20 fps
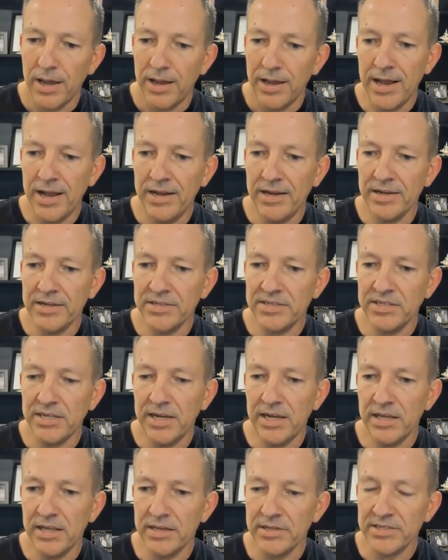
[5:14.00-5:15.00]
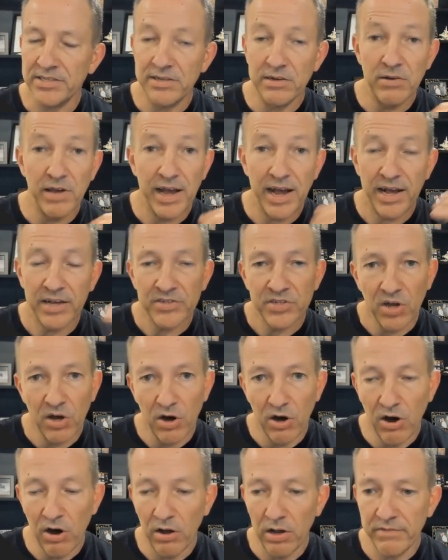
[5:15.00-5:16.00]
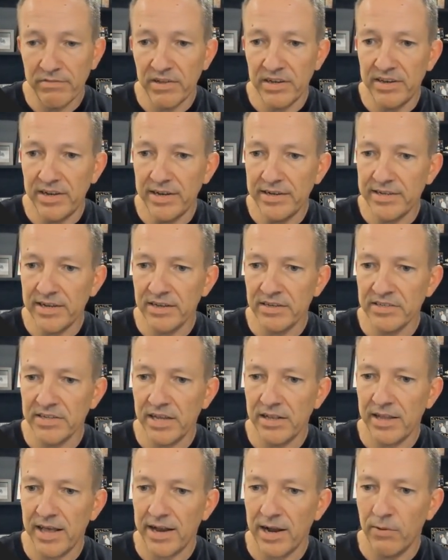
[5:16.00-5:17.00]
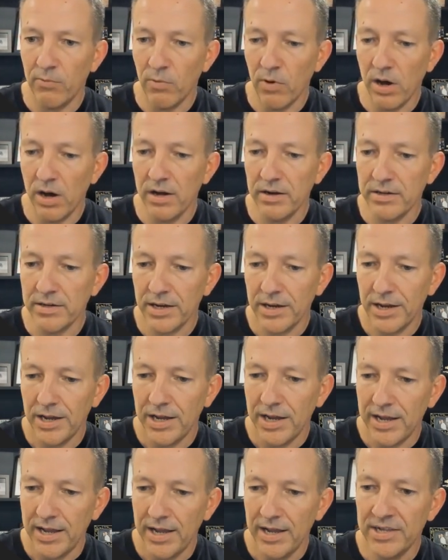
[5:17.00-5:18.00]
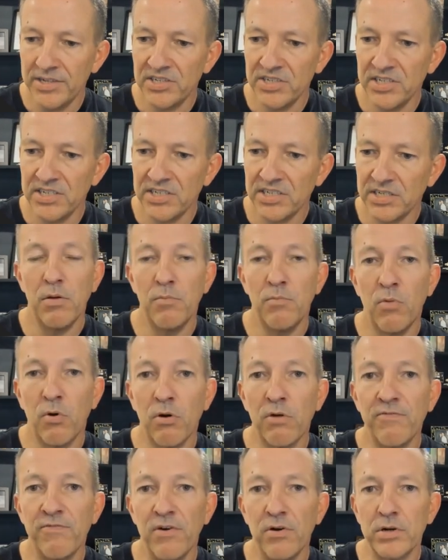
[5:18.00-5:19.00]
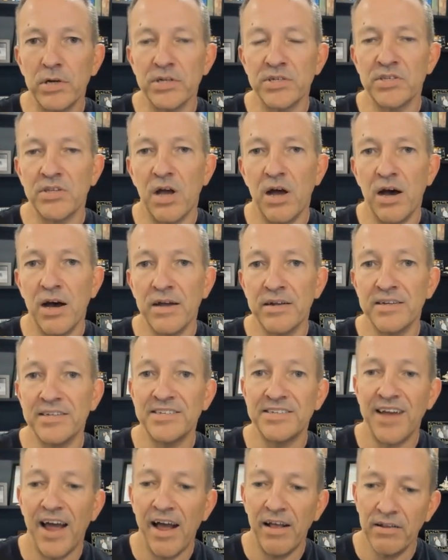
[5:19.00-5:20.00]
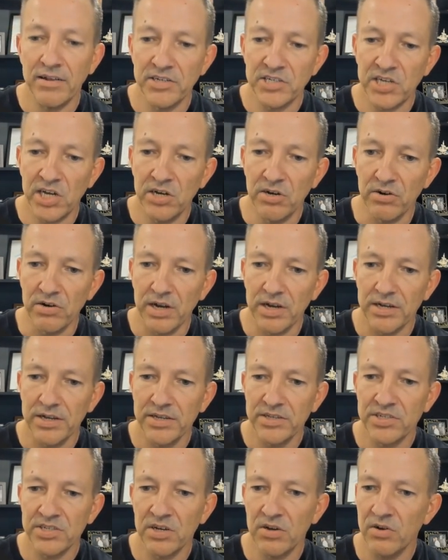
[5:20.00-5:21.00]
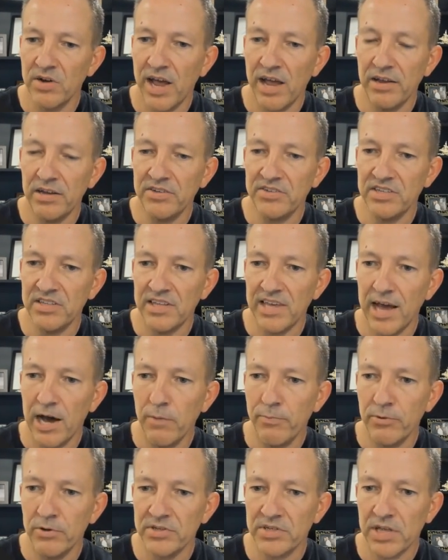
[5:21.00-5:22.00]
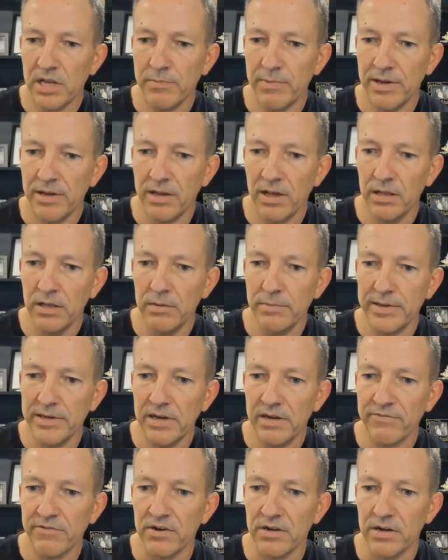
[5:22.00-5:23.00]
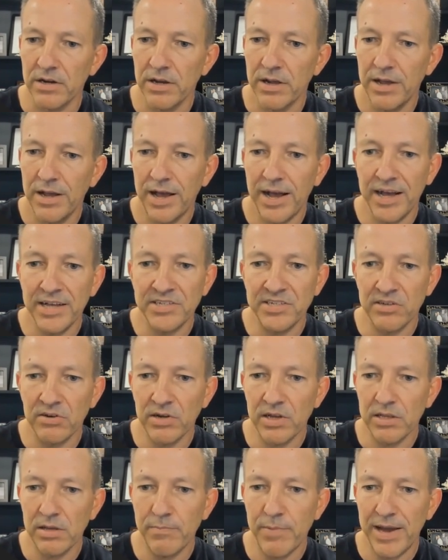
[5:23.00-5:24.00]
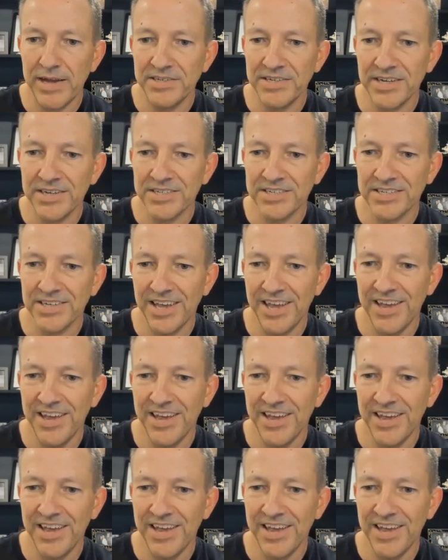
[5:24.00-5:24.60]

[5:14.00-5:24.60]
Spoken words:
And you can see it still has all of the details in that I want. It's just more focused on the style and tone. So now you see the output's going to be a little bit different. I still get the basics.